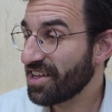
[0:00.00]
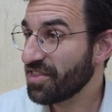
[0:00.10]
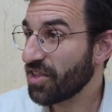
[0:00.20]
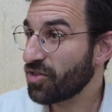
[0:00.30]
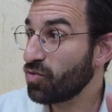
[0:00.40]

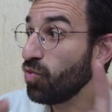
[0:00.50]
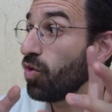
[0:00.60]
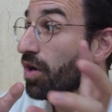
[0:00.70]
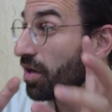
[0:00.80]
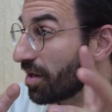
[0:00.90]
That the
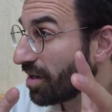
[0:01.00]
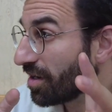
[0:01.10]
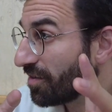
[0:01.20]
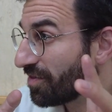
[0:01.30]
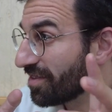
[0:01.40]
war
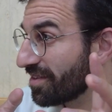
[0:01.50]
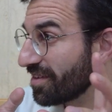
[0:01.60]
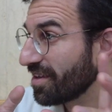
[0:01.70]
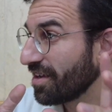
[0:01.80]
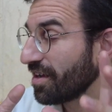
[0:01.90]

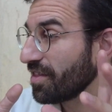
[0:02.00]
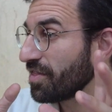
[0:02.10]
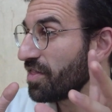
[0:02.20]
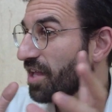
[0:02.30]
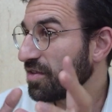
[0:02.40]

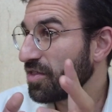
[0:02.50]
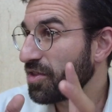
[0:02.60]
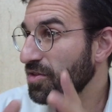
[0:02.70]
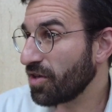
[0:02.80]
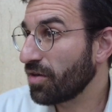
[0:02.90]
that the
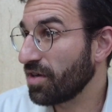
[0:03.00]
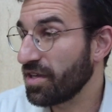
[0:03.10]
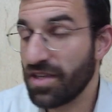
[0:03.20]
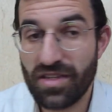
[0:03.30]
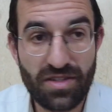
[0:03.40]
Torah
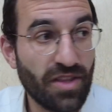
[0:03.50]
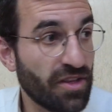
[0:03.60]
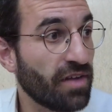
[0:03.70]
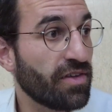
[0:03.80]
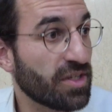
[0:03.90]
the
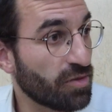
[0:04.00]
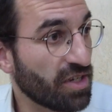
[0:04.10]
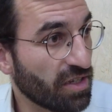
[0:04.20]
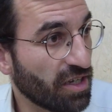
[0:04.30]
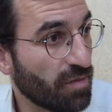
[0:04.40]
Navi is
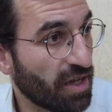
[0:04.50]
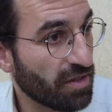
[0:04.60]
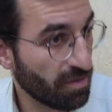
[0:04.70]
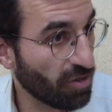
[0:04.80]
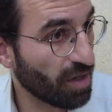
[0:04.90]
predicting
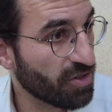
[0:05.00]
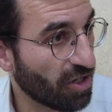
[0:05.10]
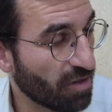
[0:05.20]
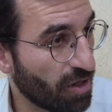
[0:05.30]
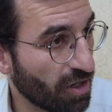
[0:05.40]
about Mechemes Gog
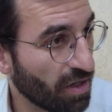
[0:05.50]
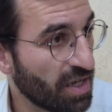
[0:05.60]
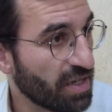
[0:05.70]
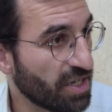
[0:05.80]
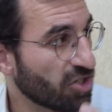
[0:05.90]
and Magog,
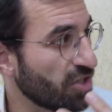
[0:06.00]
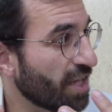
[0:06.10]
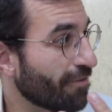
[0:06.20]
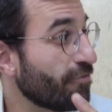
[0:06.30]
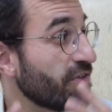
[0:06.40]
it's actually not a
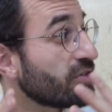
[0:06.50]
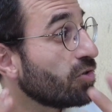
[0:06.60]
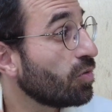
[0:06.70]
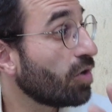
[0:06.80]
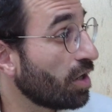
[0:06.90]

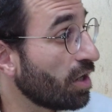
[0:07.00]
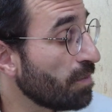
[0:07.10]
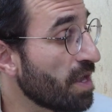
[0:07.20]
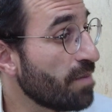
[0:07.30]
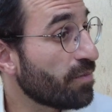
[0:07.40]
physical war,
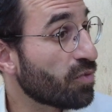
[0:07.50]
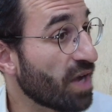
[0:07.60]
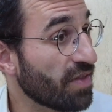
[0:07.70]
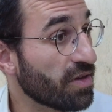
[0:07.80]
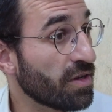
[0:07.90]
but
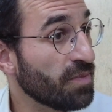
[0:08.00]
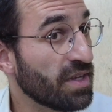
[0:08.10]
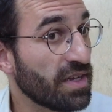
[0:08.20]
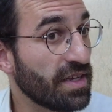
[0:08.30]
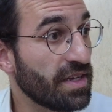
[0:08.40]
rather
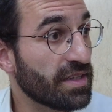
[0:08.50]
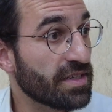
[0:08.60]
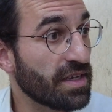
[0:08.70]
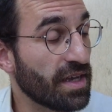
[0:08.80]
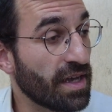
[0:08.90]
it's
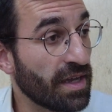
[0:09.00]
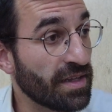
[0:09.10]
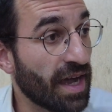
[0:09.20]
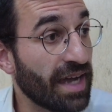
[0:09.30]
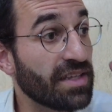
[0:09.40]
an
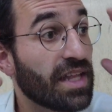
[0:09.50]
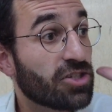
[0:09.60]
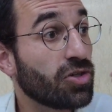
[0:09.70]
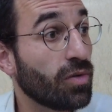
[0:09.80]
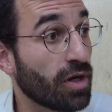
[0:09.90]

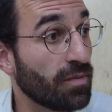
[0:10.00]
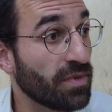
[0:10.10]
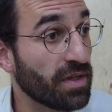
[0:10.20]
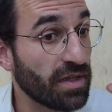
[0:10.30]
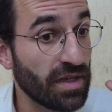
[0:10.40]
ideological war.
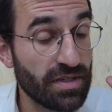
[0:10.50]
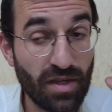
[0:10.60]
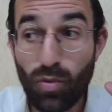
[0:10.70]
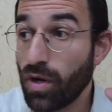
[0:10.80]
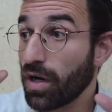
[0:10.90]
It's a
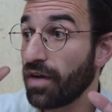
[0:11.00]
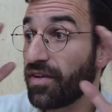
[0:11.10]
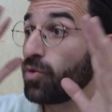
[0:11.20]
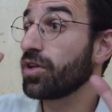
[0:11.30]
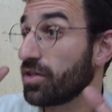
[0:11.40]
war of
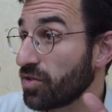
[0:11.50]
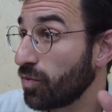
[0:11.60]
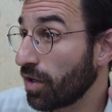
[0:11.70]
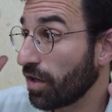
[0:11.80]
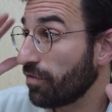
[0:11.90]
emunah. It's a
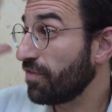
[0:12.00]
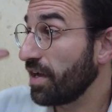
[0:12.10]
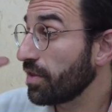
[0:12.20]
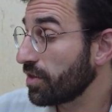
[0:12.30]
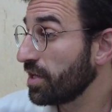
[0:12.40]
war of
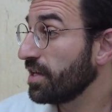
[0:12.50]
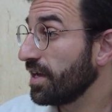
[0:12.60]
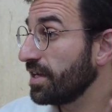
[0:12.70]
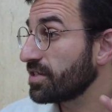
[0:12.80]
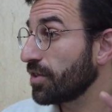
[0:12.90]
faith.
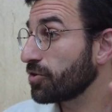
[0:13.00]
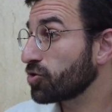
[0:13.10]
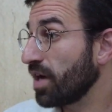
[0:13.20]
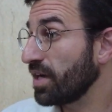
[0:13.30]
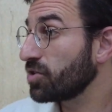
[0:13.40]
It's that they're
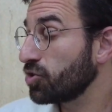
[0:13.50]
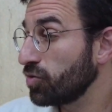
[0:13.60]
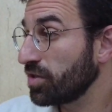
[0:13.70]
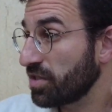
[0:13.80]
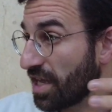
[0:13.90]
trying to
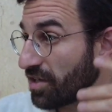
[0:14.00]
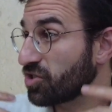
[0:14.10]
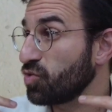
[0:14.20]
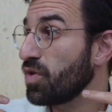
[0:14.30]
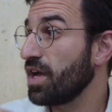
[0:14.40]
take us
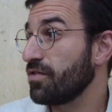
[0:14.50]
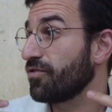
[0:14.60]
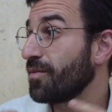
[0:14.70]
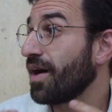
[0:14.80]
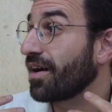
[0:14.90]
away
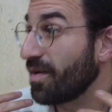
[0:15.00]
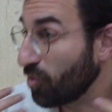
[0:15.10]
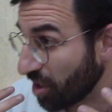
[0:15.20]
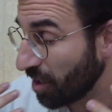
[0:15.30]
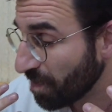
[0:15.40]
from our
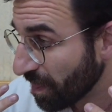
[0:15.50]
emunah,